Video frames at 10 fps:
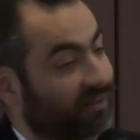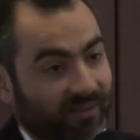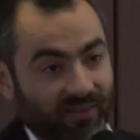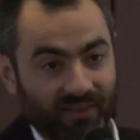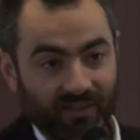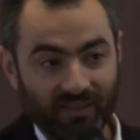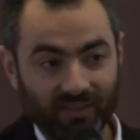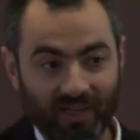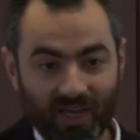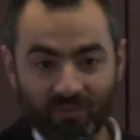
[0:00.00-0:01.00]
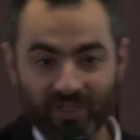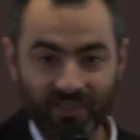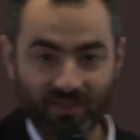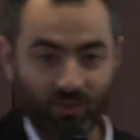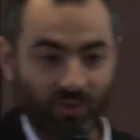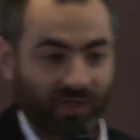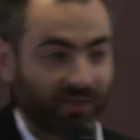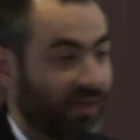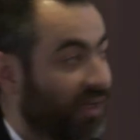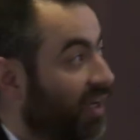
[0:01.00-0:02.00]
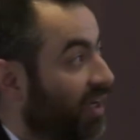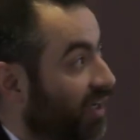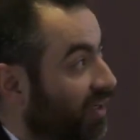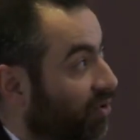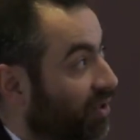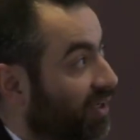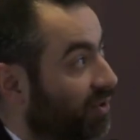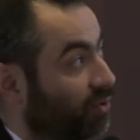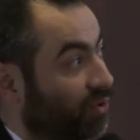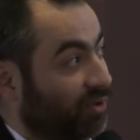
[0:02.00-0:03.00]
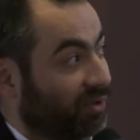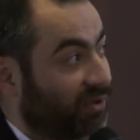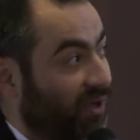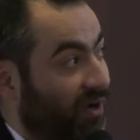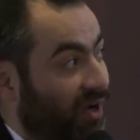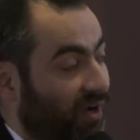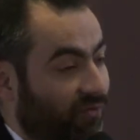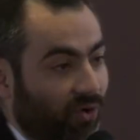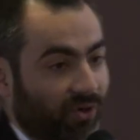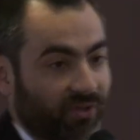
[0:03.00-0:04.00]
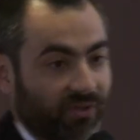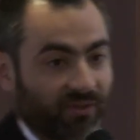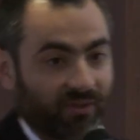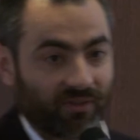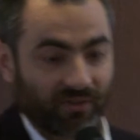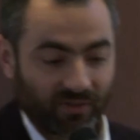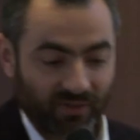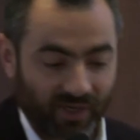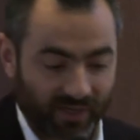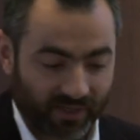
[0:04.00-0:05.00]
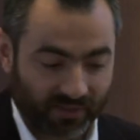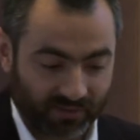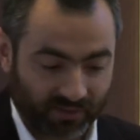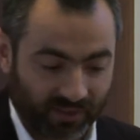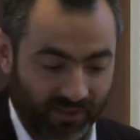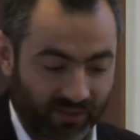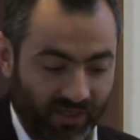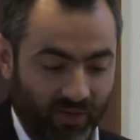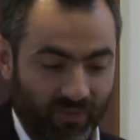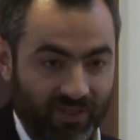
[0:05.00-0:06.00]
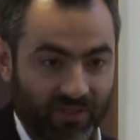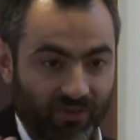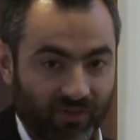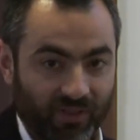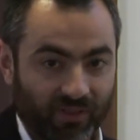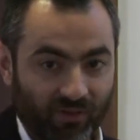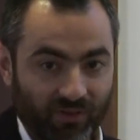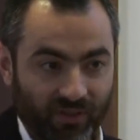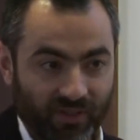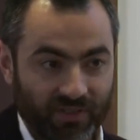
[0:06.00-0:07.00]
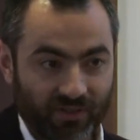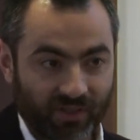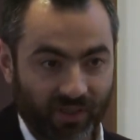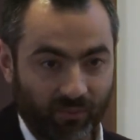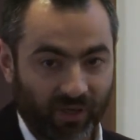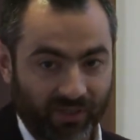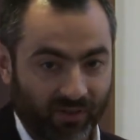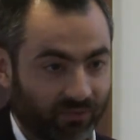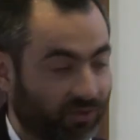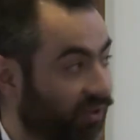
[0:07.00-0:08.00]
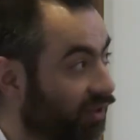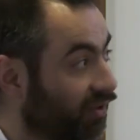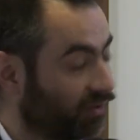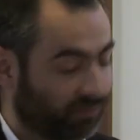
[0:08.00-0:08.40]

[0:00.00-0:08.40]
the lamps and so on, in order to avoid direct technical elements on the historical body of the